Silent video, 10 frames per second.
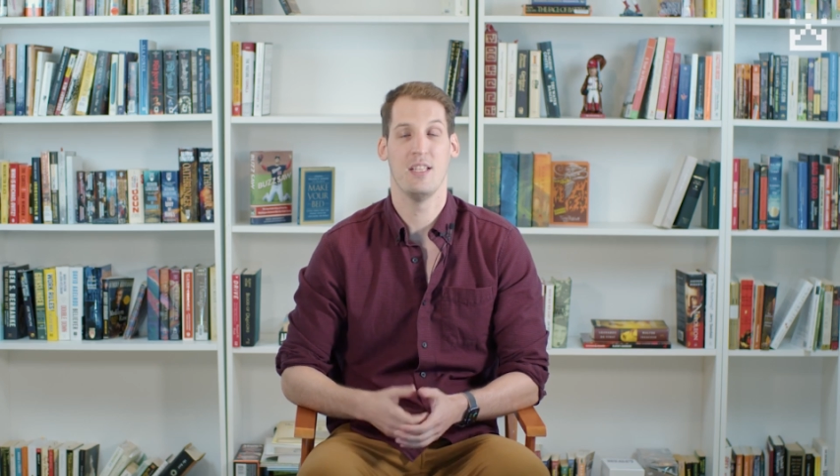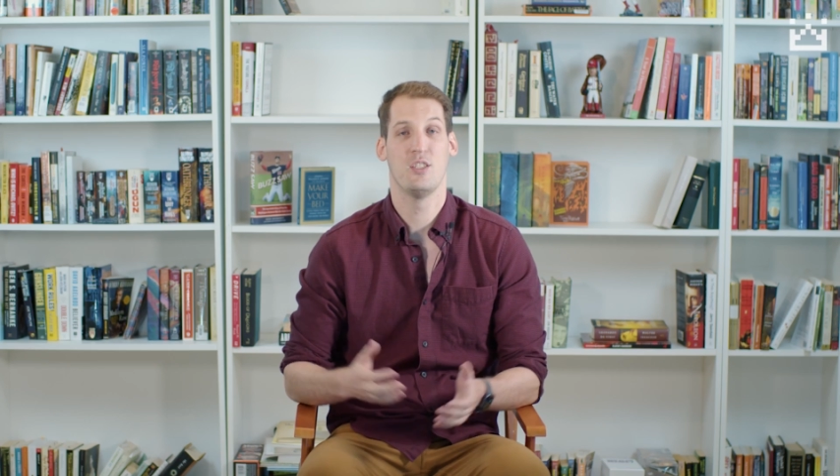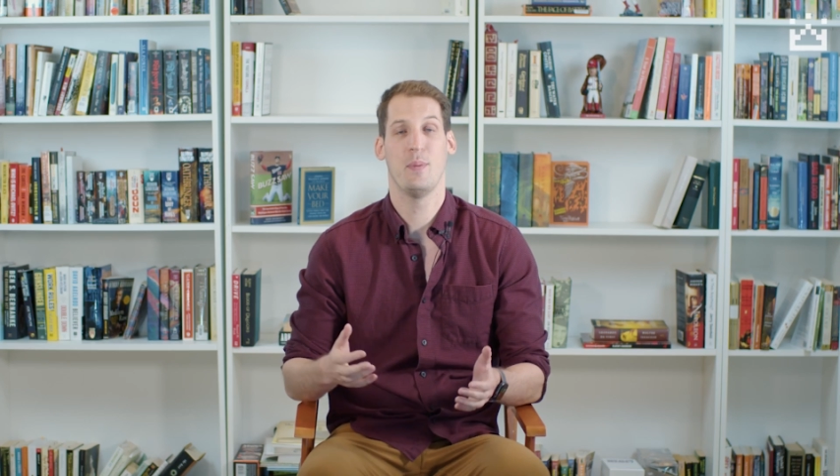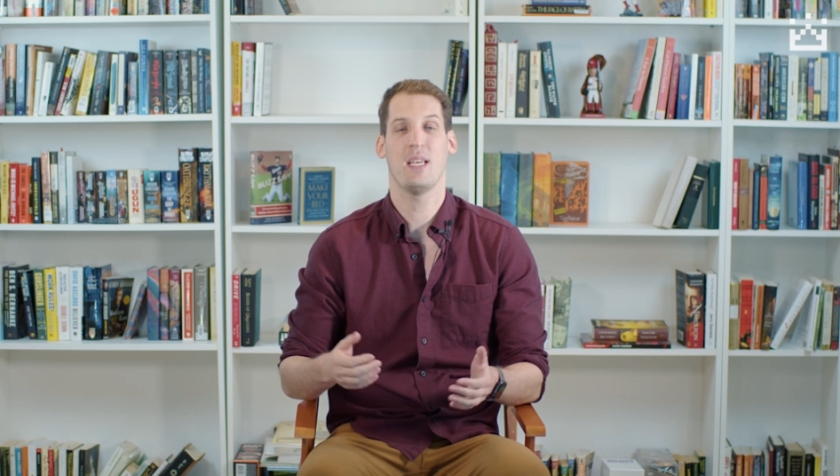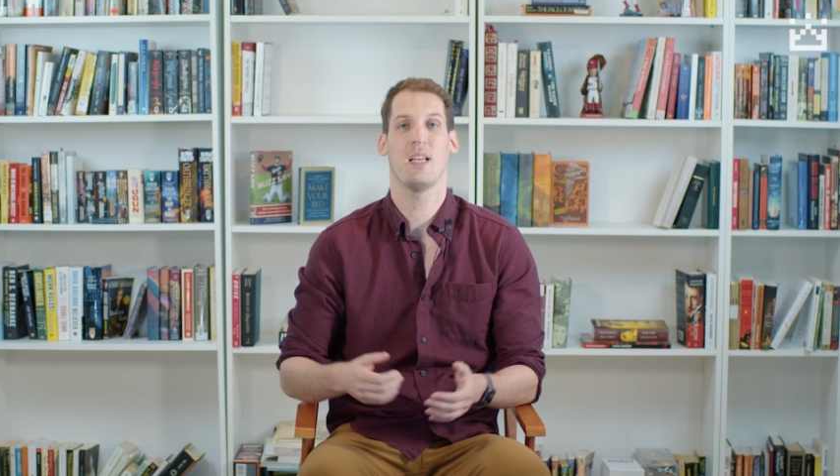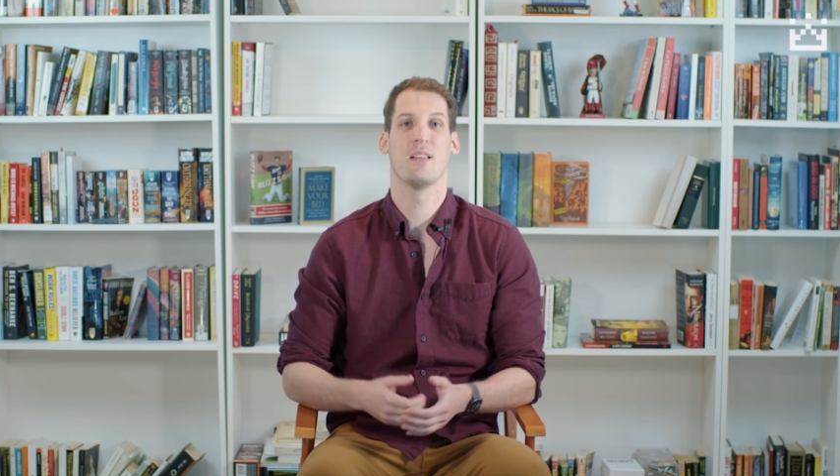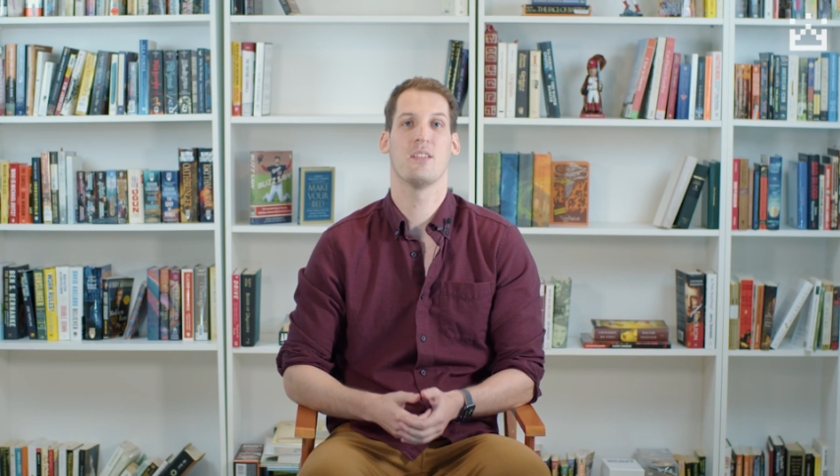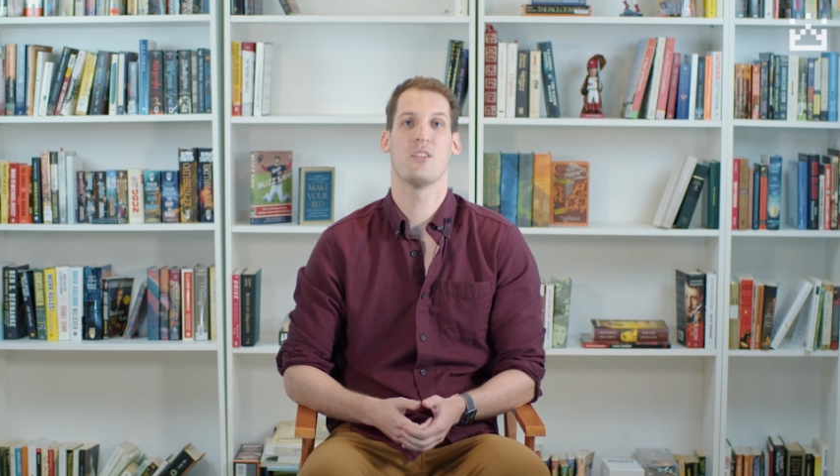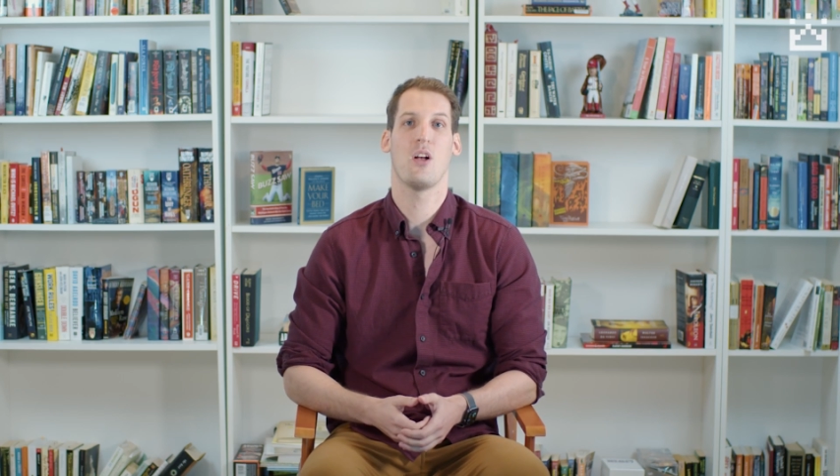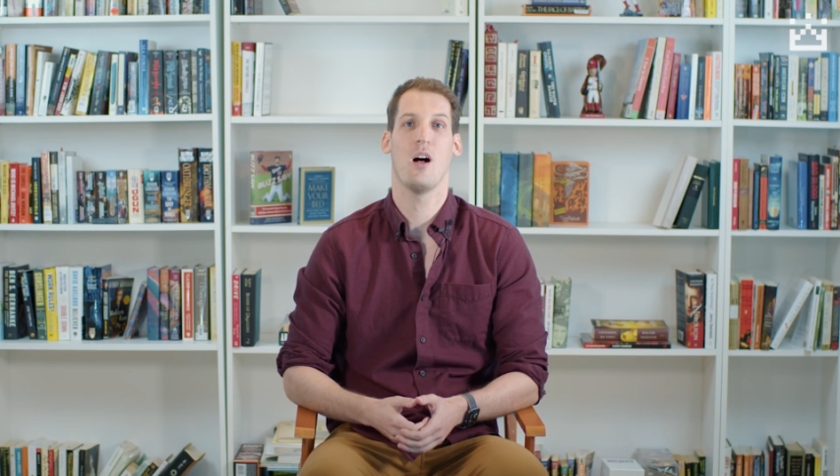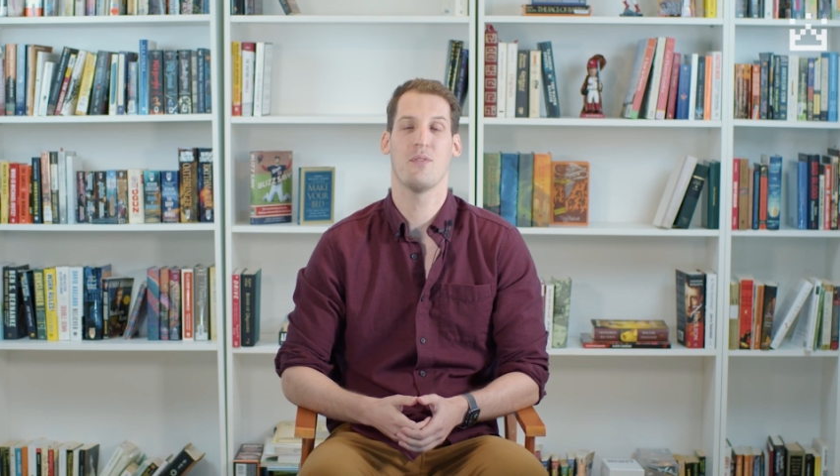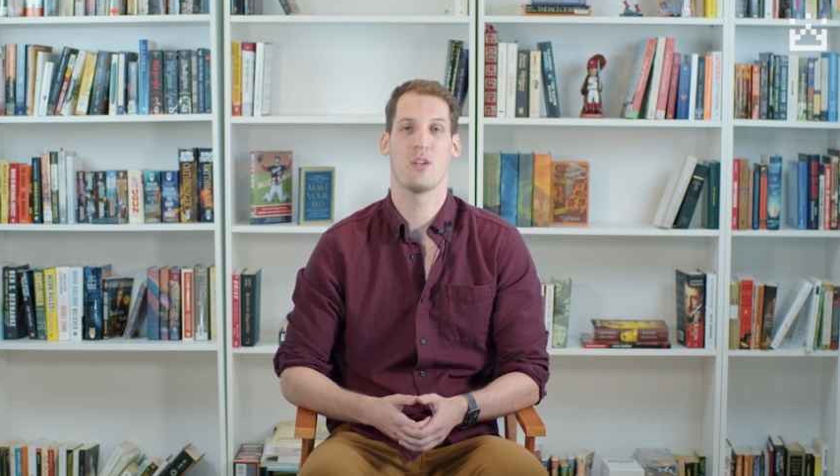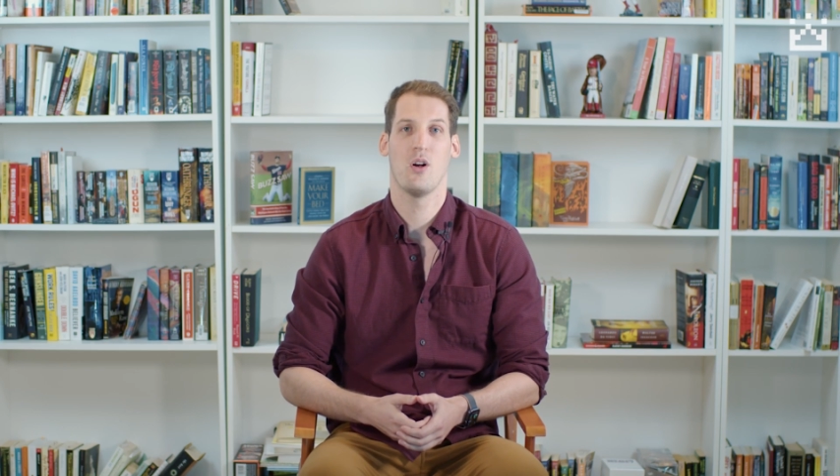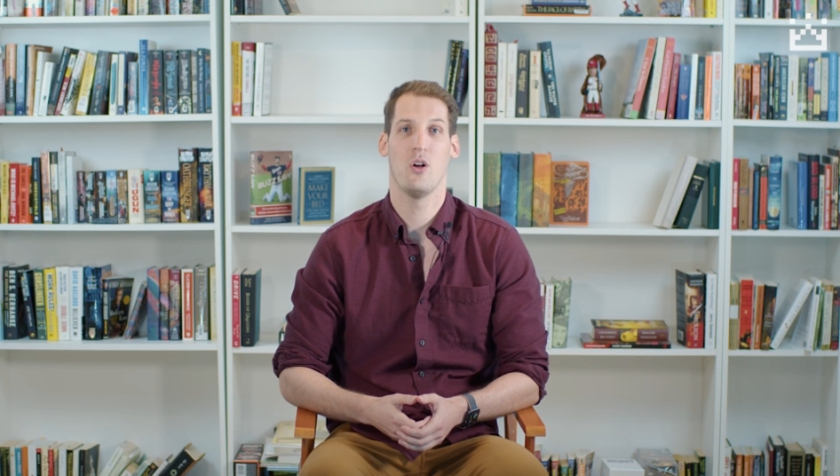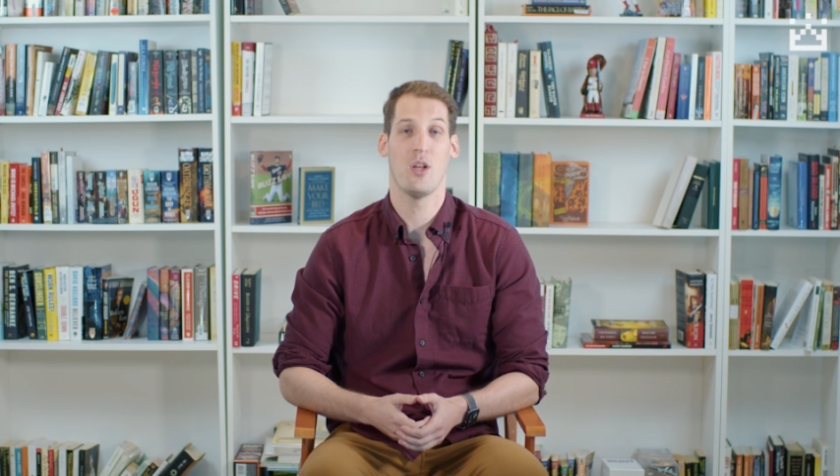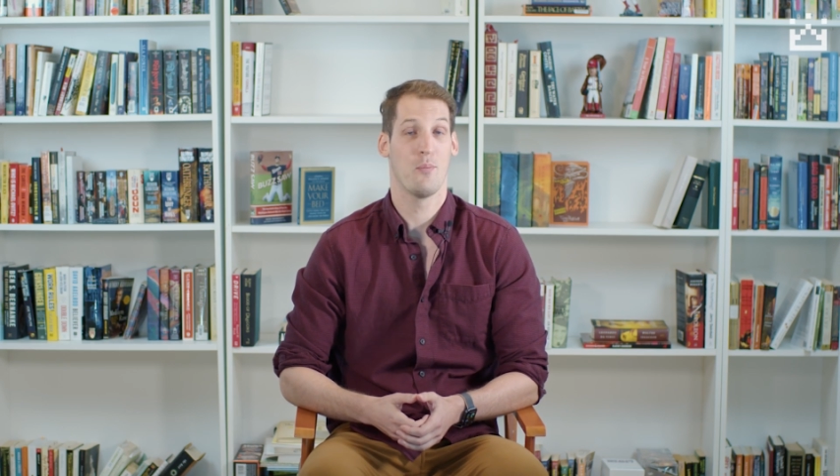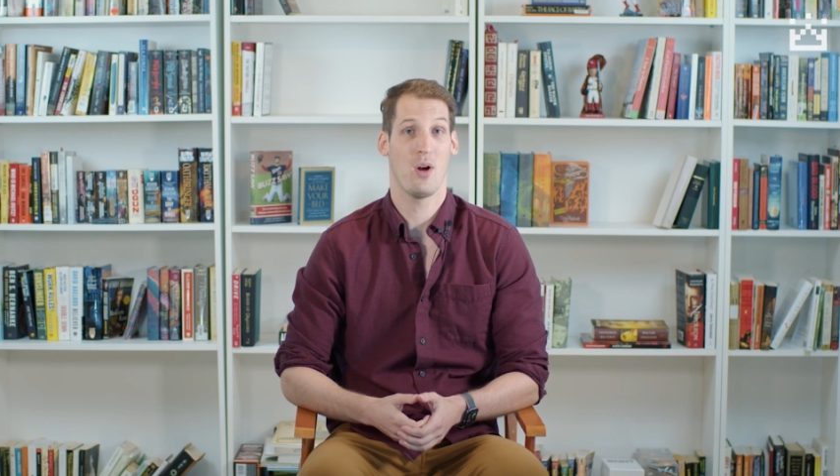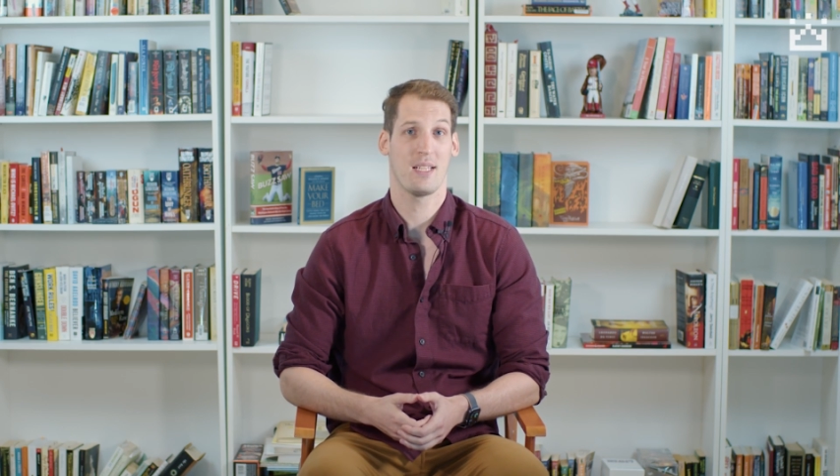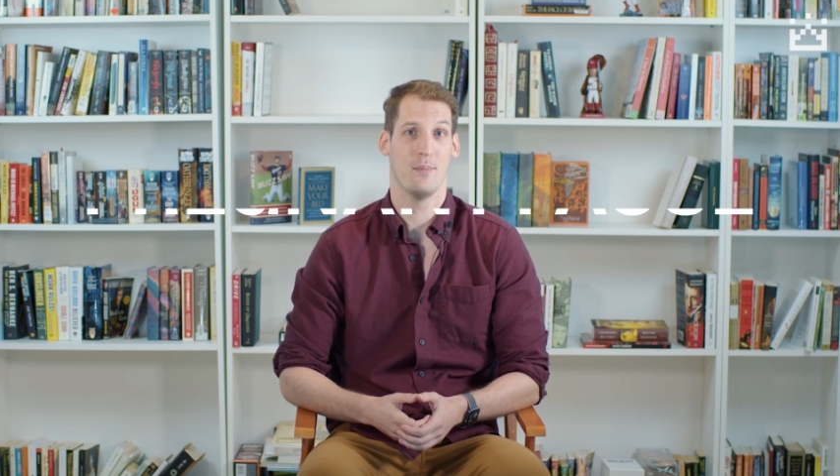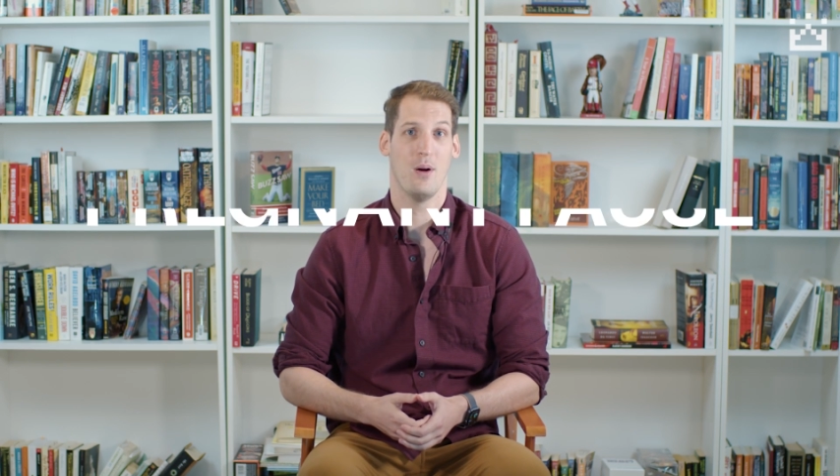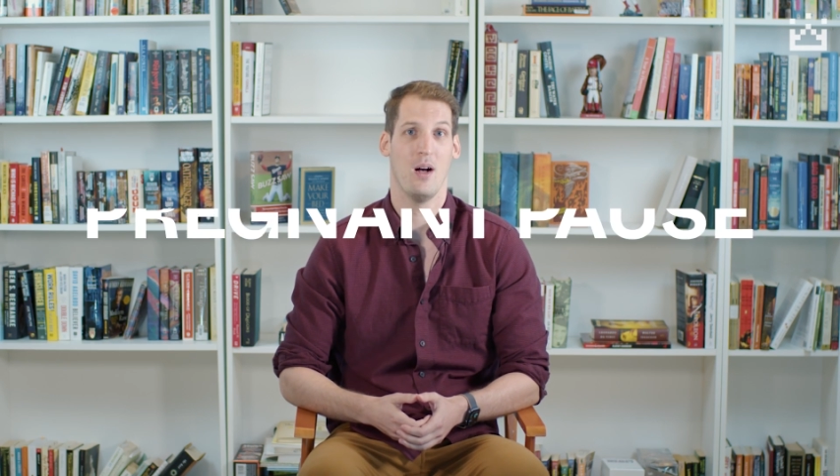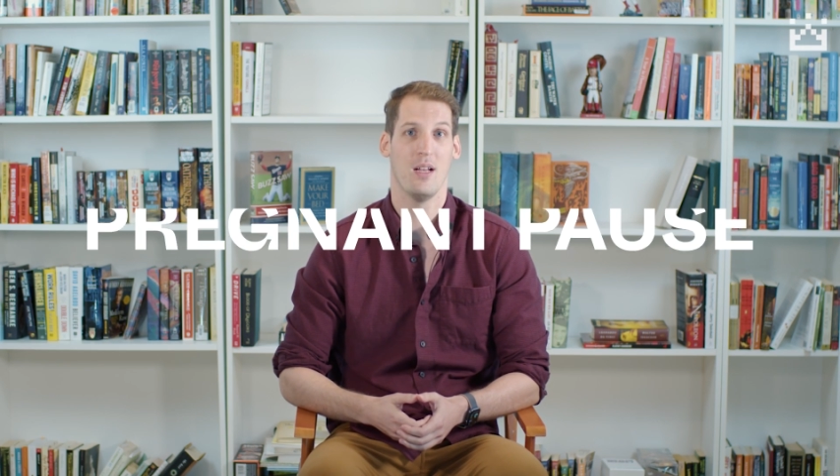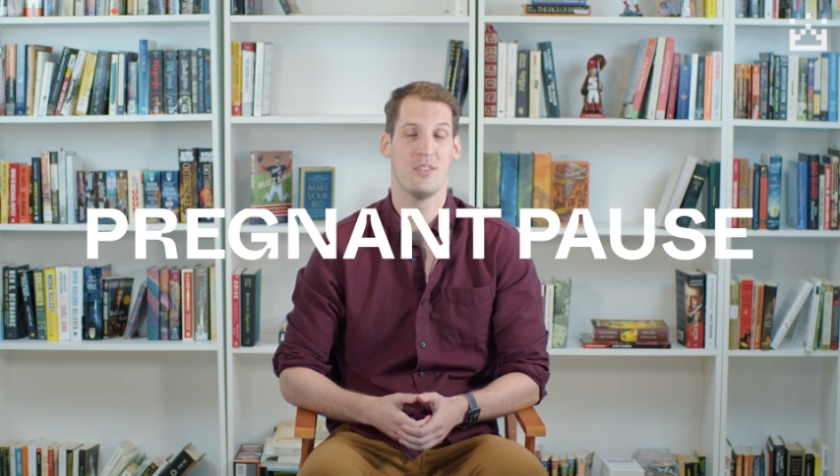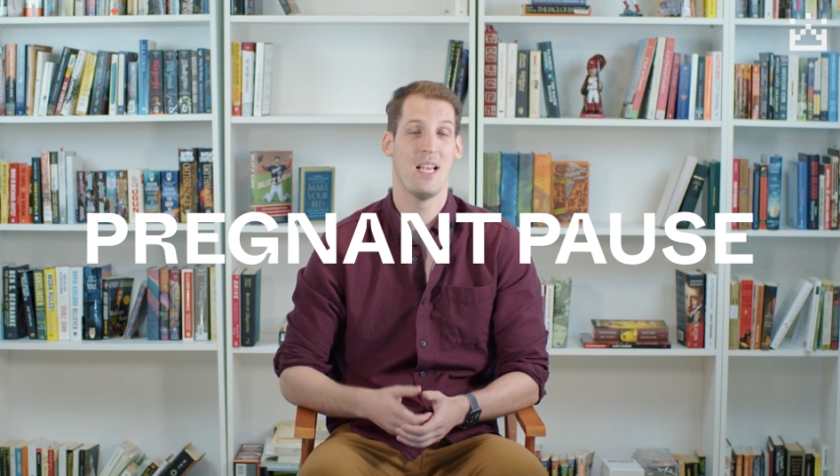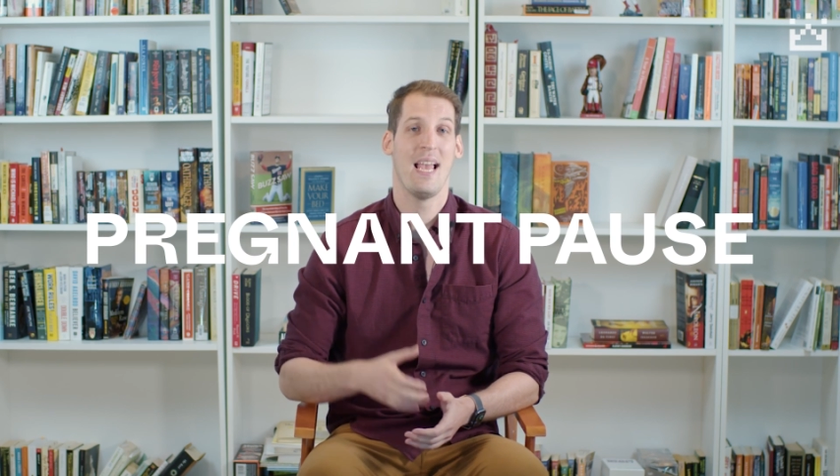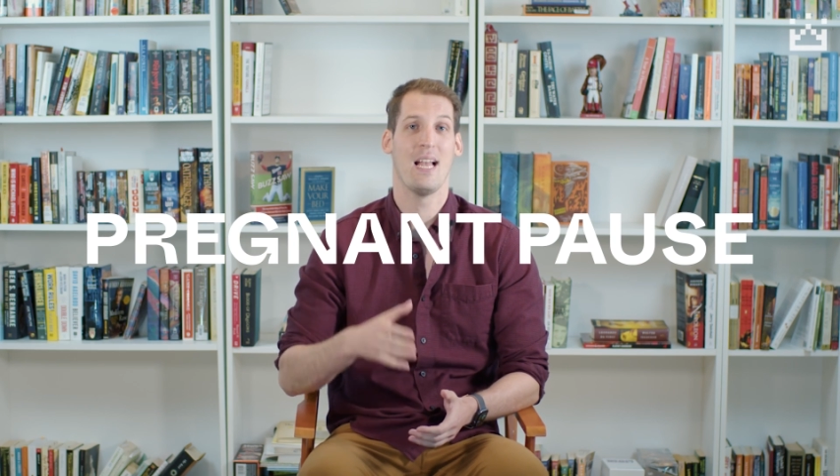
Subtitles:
In speaking, this is often called a pregnant pause,